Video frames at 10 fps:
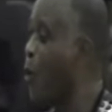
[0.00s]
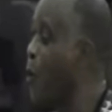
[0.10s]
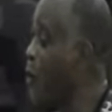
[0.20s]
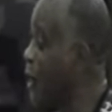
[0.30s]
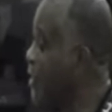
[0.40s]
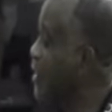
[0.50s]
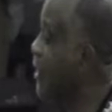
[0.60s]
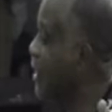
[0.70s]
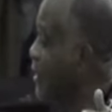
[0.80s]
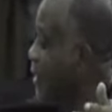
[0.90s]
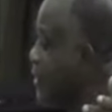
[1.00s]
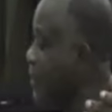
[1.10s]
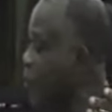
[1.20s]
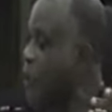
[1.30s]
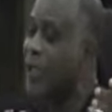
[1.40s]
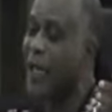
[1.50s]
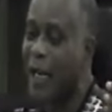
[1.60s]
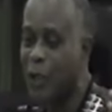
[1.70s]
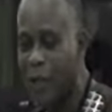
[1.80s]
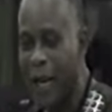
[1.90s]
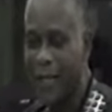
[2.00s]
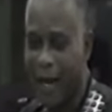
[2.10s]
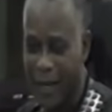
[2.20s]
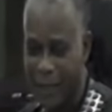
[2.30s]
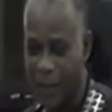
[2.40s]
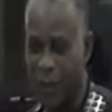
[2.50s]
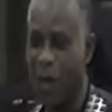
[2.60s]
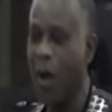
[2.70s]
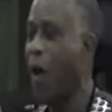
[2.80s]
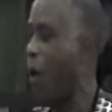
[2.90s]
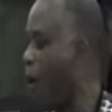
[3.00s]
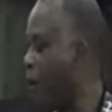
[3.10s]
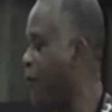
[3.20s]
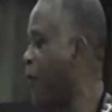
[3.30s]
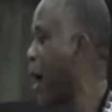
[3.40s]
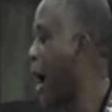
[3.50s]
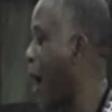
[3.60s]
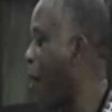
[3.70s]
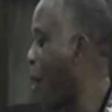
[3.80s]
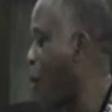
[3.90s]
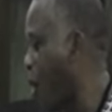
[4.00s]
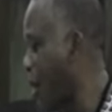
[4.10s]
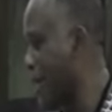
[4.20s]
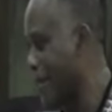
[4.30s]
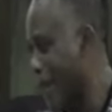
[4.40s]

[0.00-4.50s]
who is leading, who is the national director of our work in the